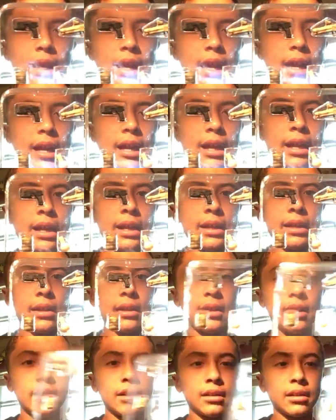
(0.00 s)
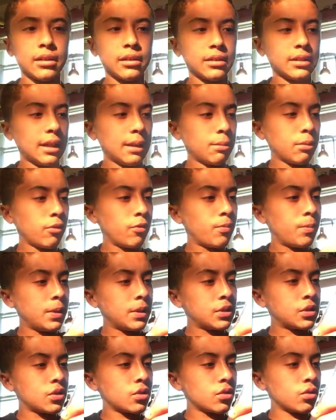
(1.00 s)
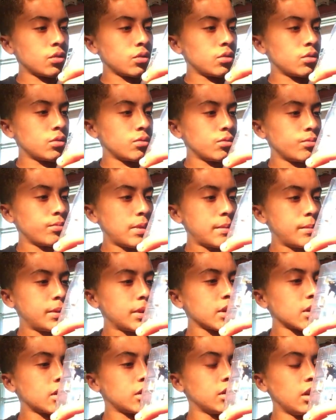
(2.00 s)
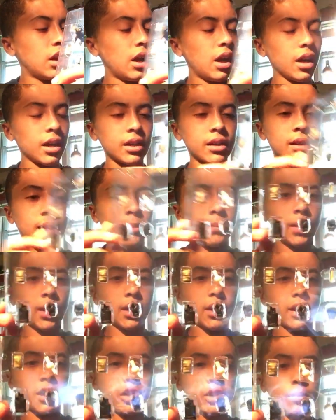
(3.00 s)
and uh, a type of pistol, maybe a Glock. I'm not